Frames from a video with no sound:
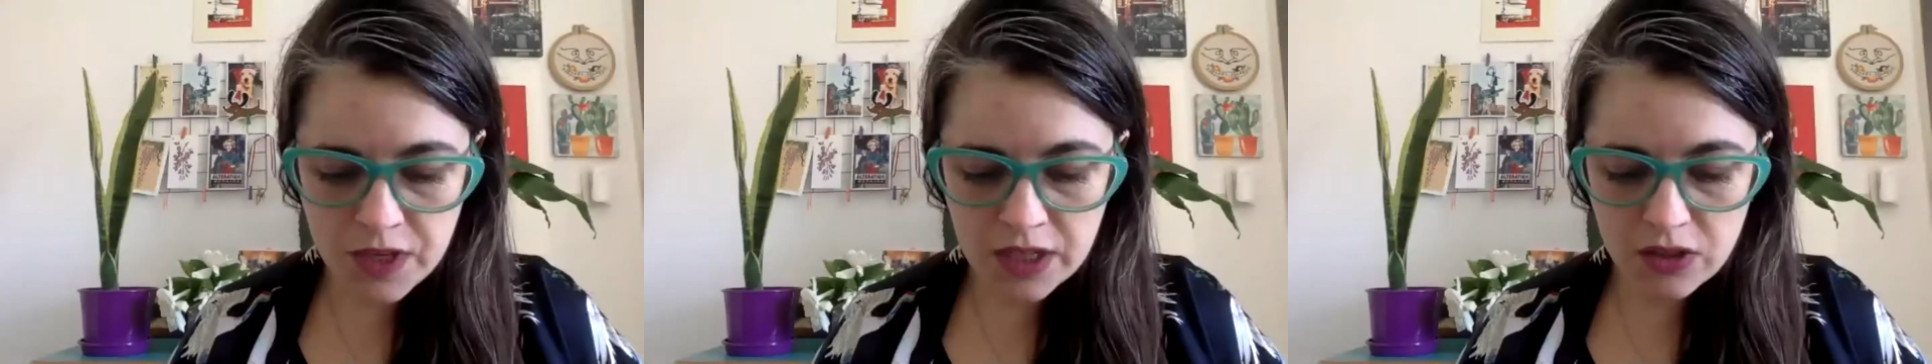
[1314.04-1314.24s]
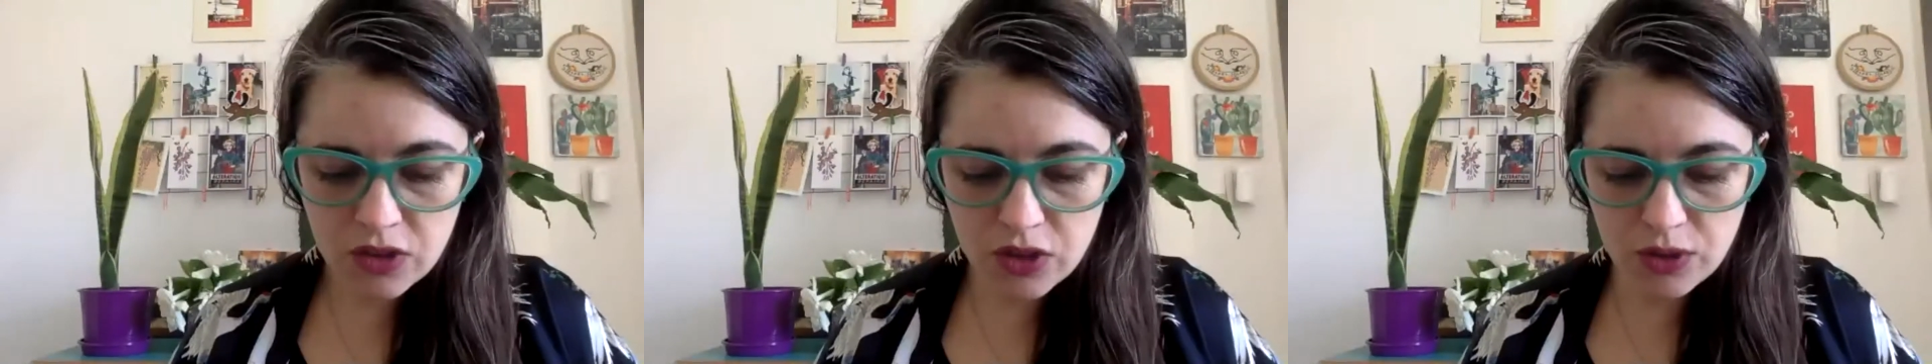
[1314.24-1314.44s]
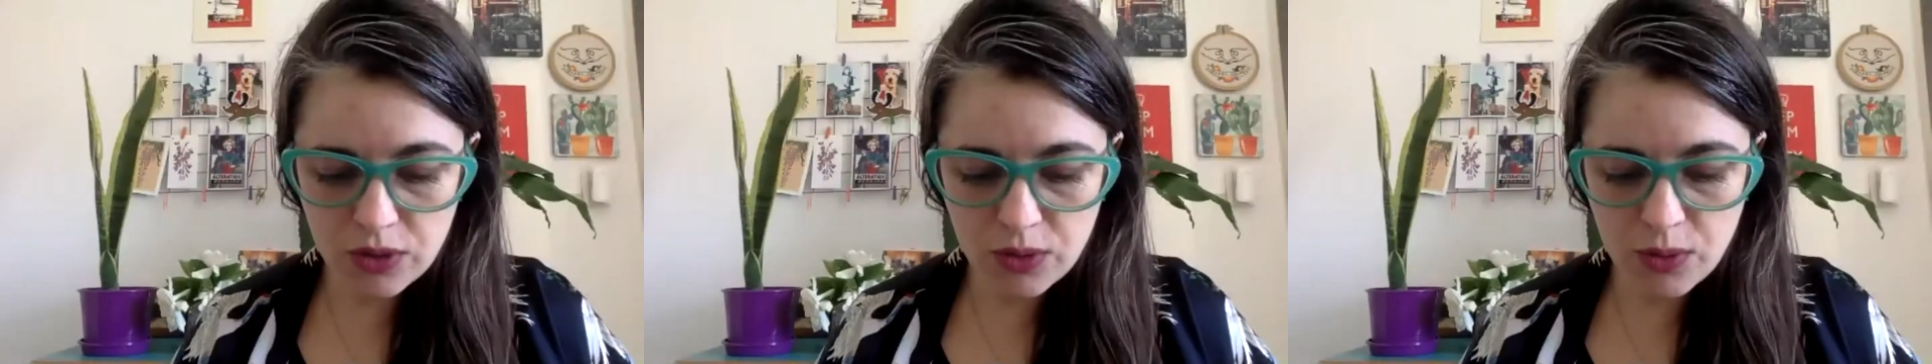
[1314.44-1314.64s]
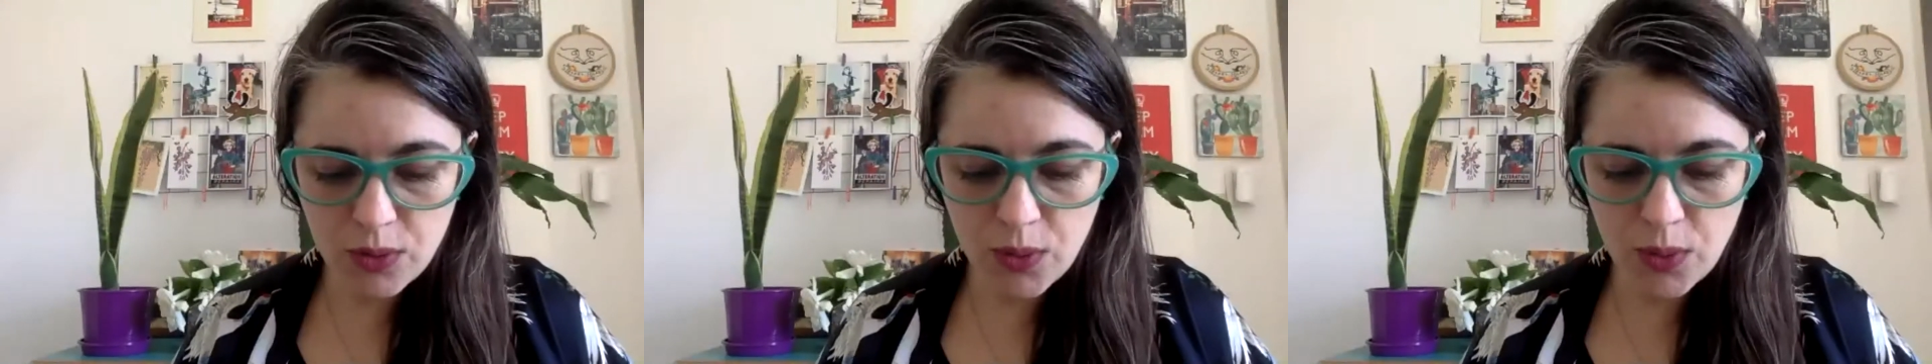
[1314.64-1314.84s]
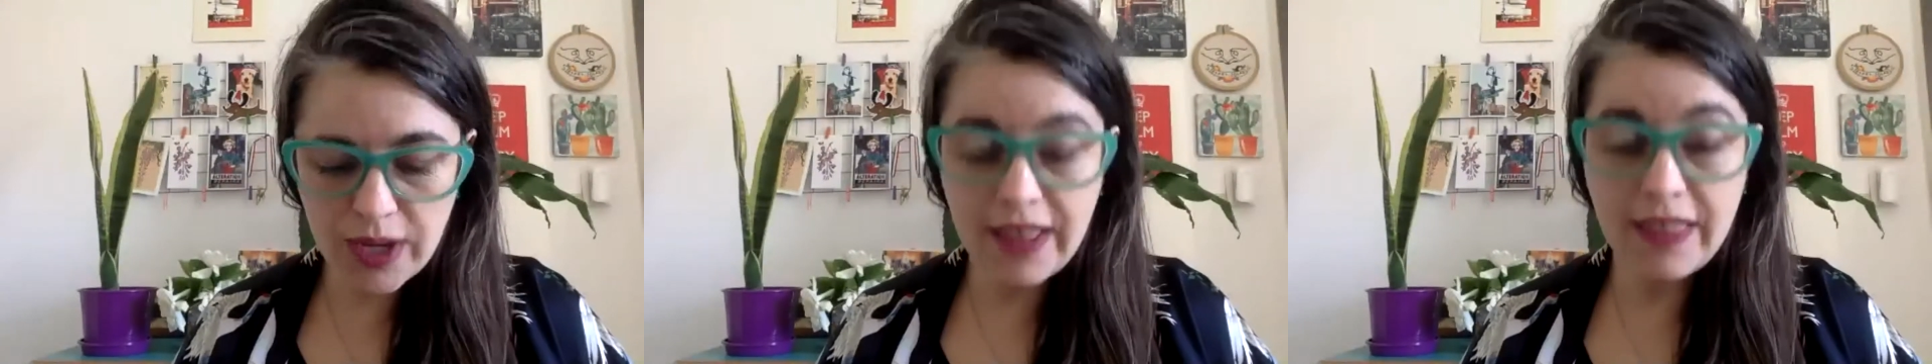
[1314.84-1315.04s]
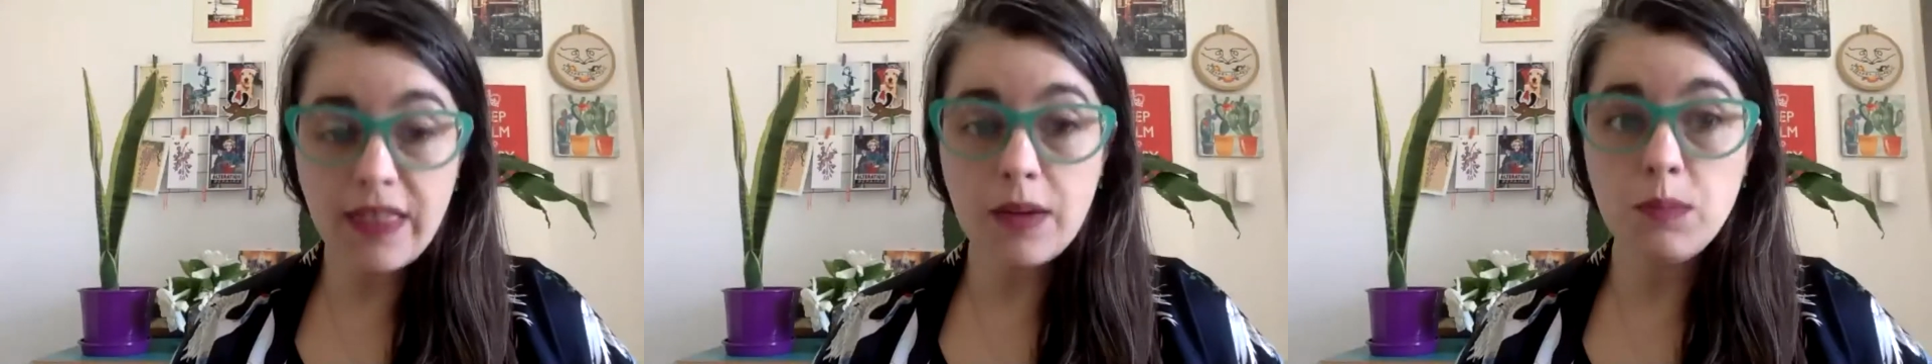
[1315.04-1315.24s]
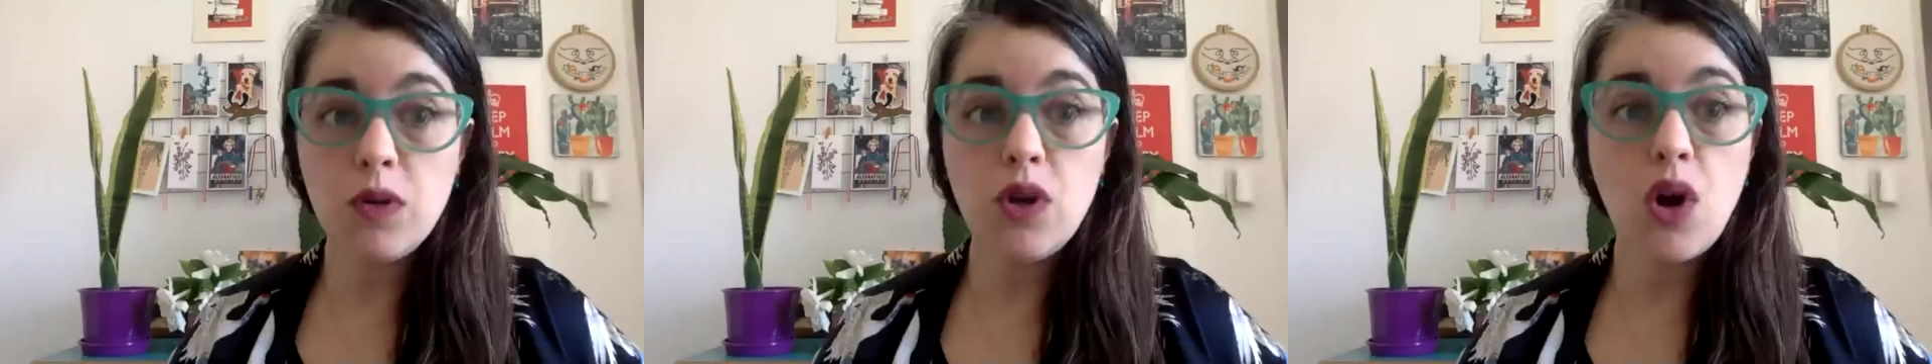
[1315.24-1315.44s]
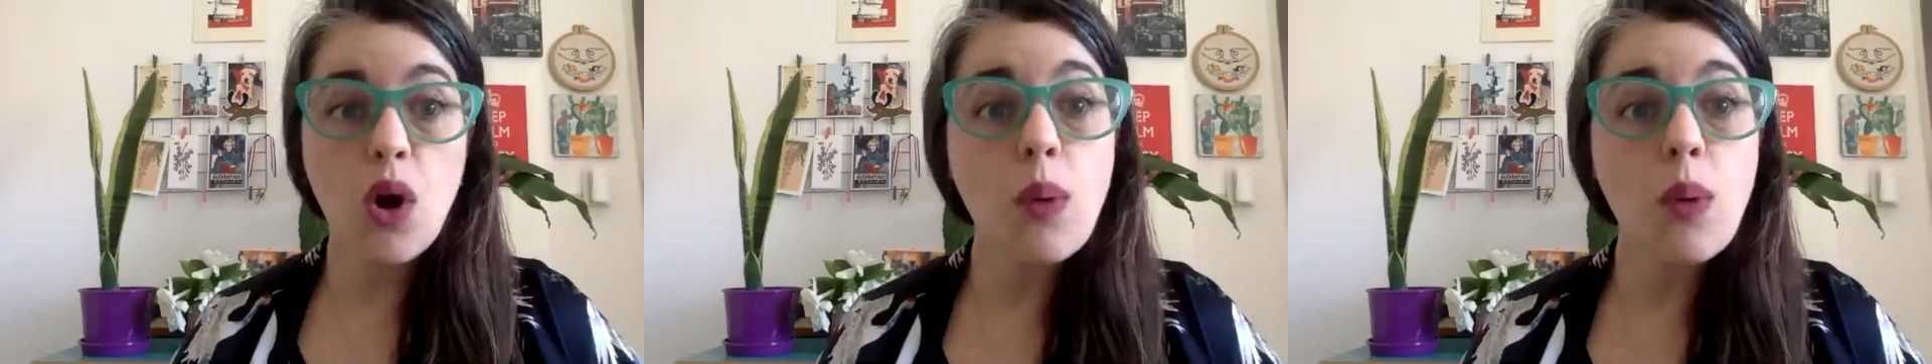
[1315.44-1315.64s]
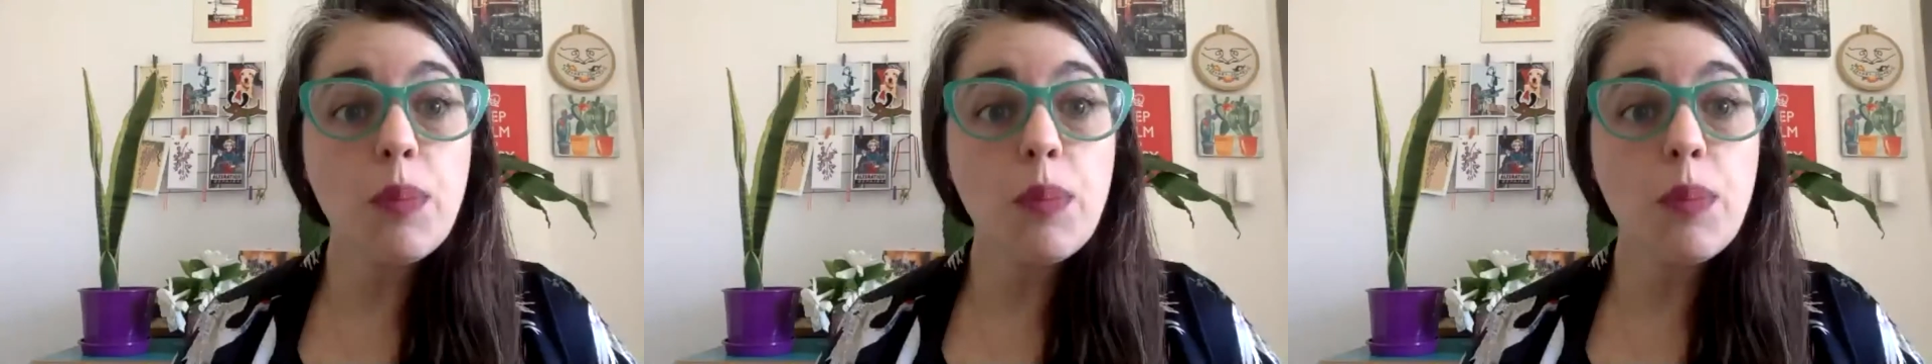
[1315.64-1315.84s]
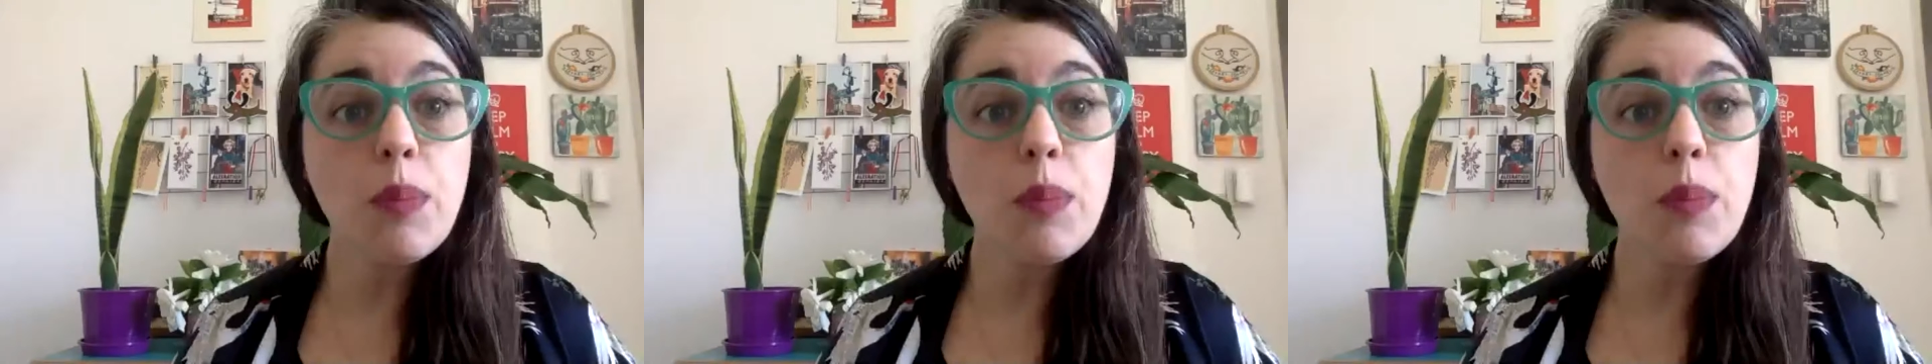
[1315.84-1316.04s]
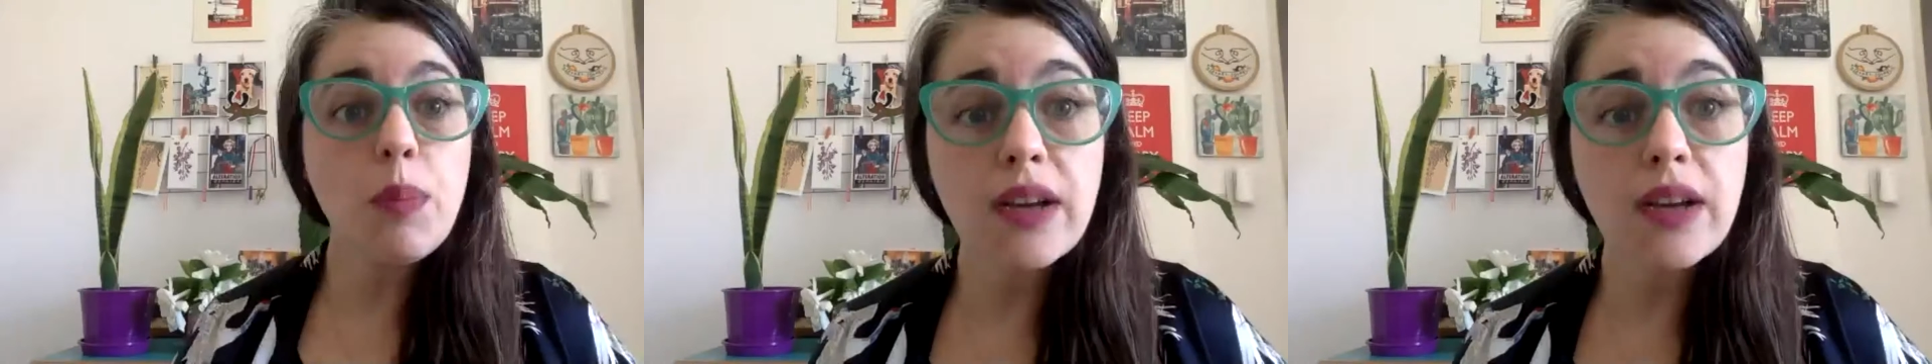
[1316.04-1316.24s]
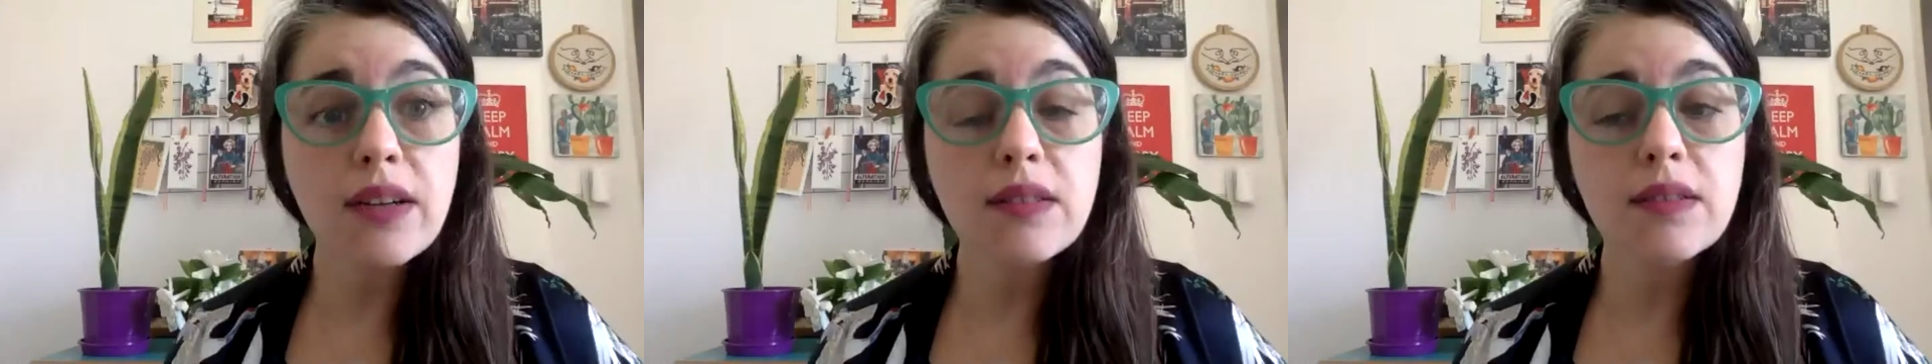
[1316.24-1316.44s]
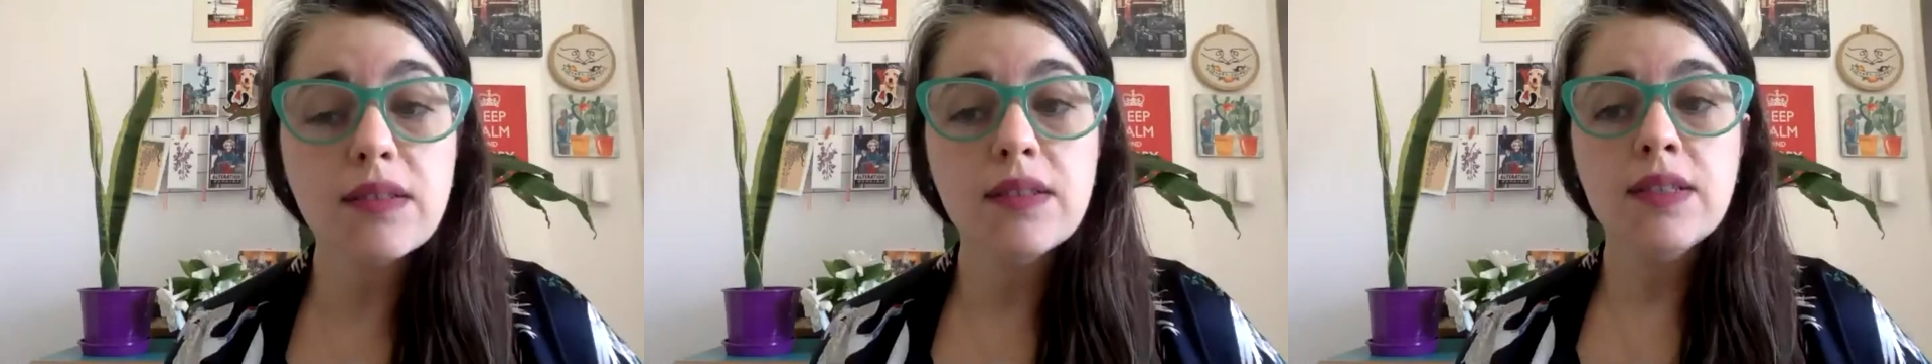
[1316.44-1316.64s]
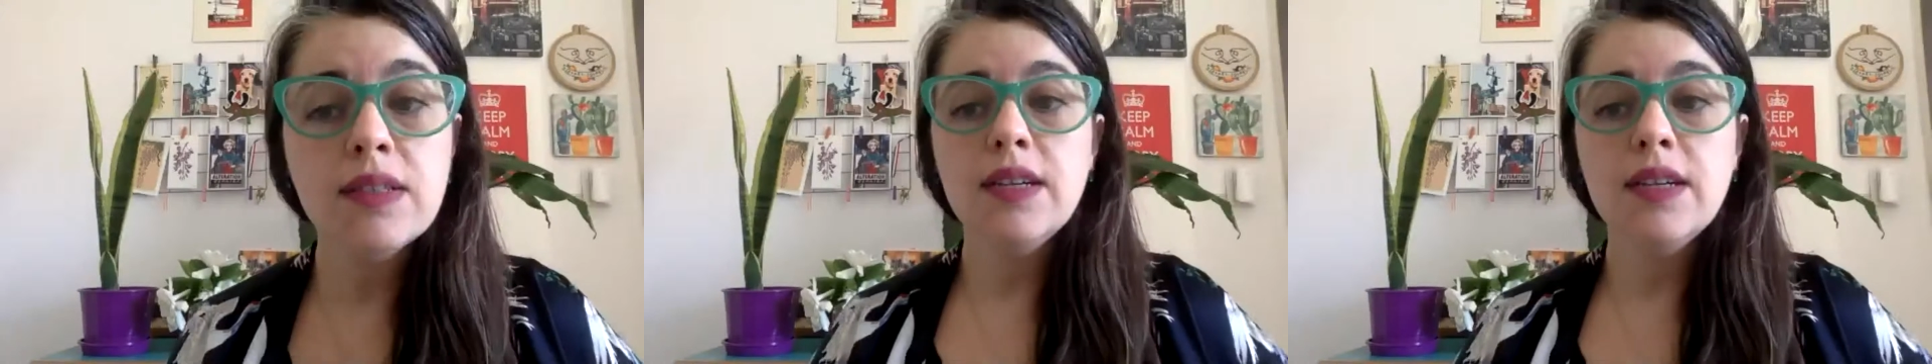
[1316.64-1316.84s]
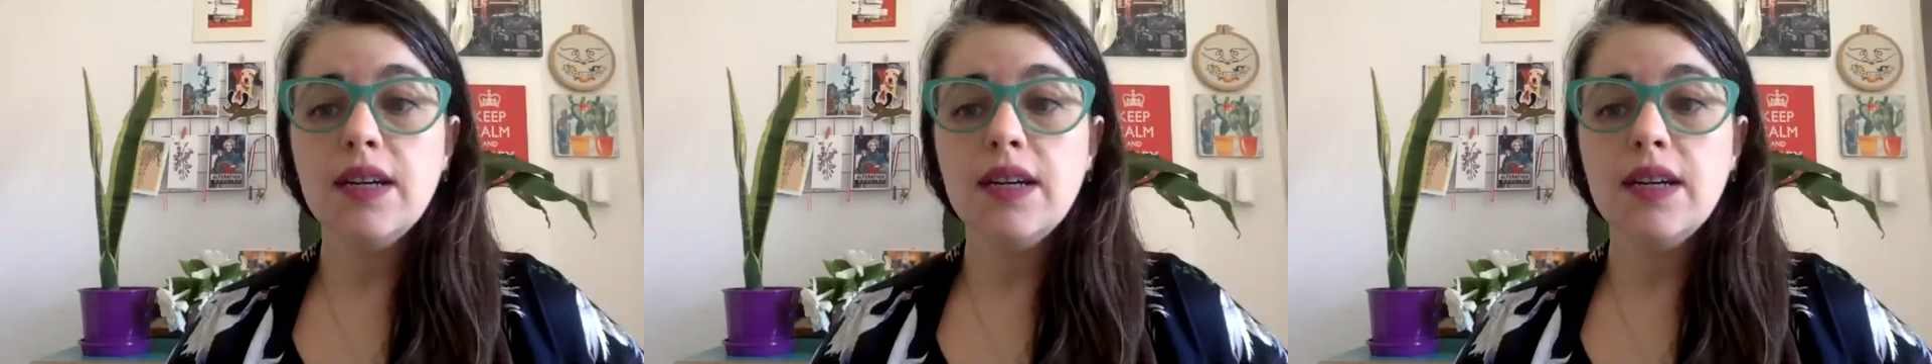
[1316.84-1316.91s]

to let them know about the projects